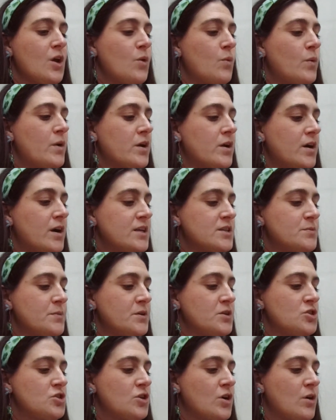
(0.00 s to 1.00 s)
When her
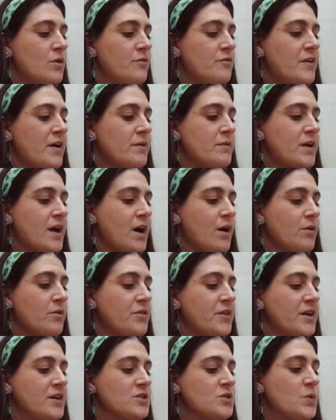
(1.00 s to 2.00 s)
husband Joe found out,
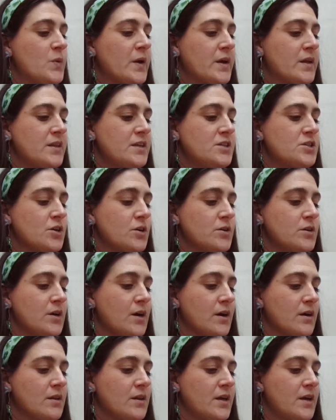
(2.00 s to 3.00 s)
things quickly turned
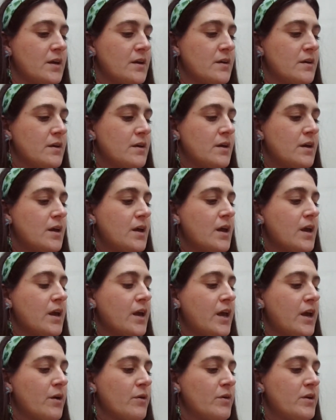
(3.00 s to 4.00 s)
ugly.
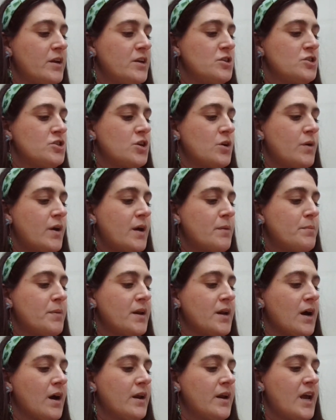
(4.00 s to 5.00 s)
Karen and Joe had
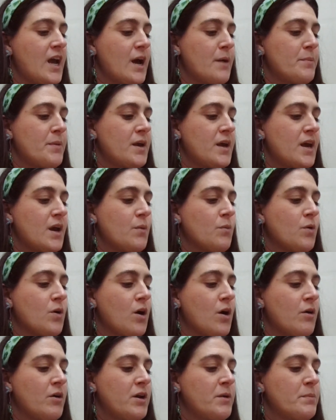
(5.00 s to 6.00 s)
been unhappy and were
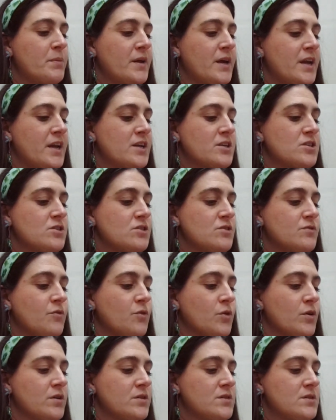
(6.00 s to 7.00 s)
already planning to
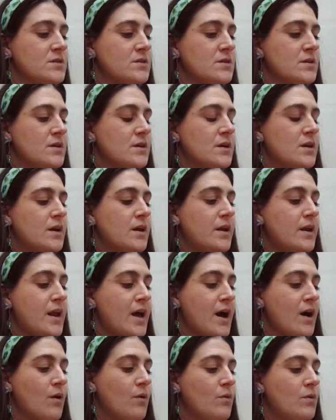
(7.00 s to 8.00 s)
divorce.
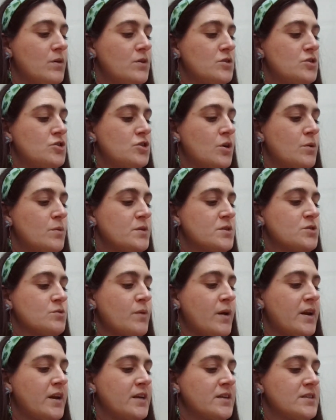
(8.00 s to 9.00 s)
Now, Joe was
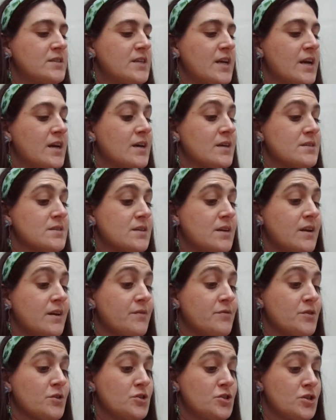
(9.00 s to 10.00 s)
threatening to take custody
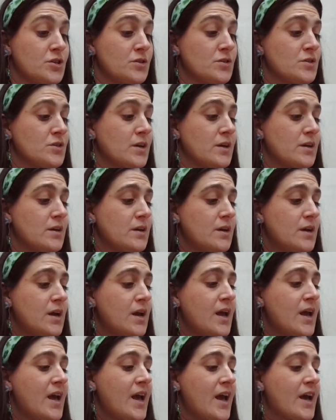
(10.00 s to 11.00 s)
of their children
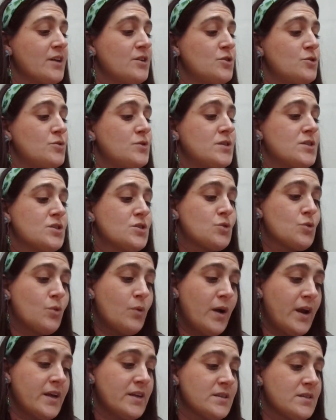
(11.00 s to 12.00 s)
and to
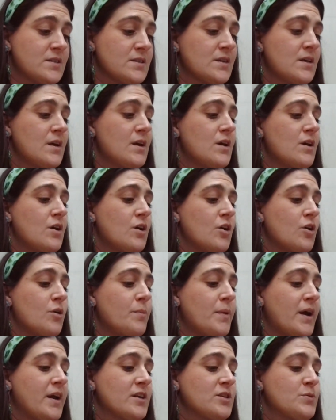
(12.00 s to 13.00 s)
disgrace her
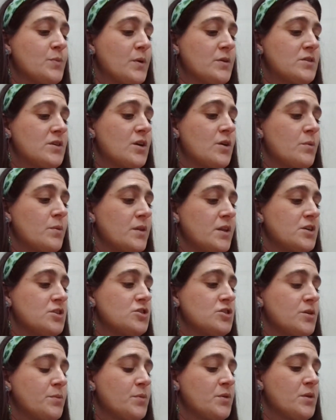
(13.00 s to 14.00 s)
by exposing her
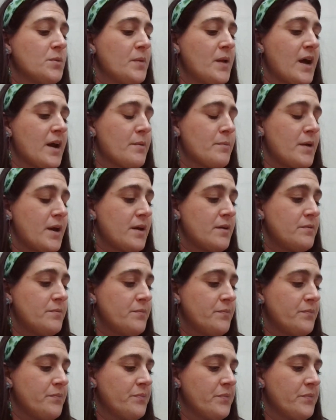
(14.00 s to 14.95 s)
relationship with a Black man.